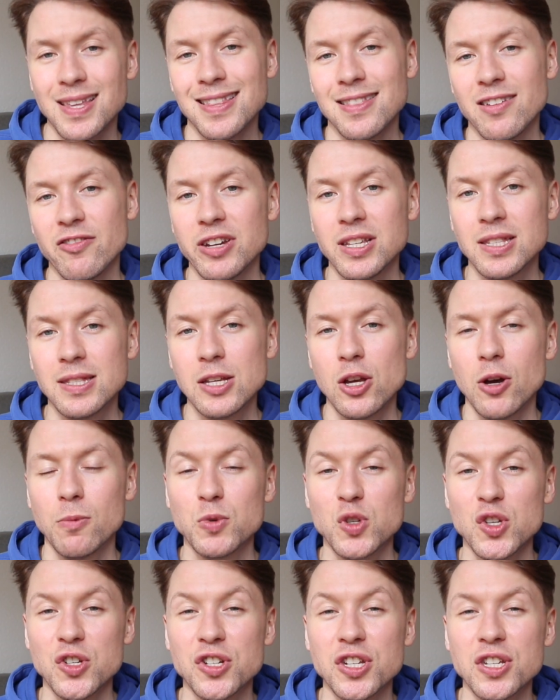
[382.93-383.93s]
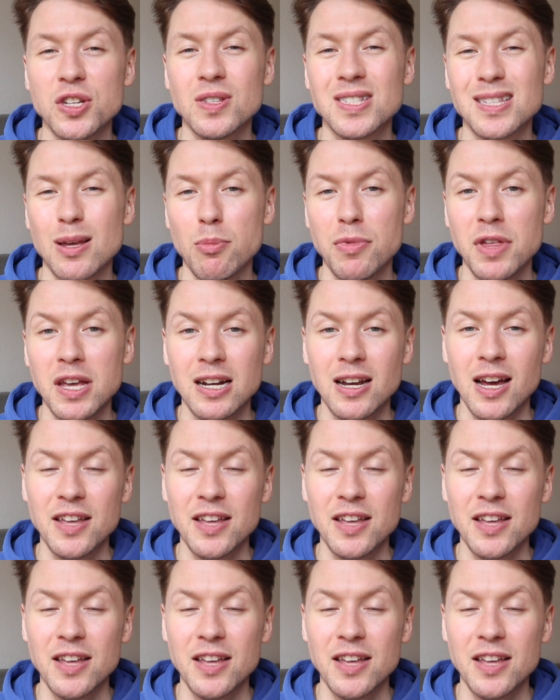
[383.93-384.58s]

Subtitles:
then there is the option to use something